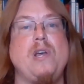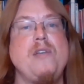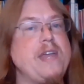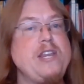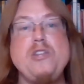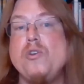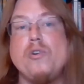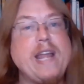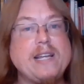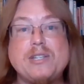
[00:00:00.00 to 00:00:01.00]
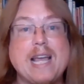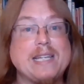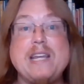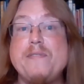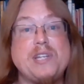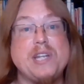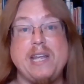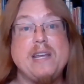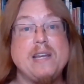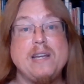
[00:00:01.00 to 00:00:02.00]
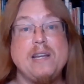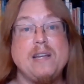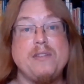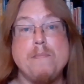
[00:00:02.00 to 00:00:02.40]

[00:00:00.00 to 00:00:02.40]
then your next activity, the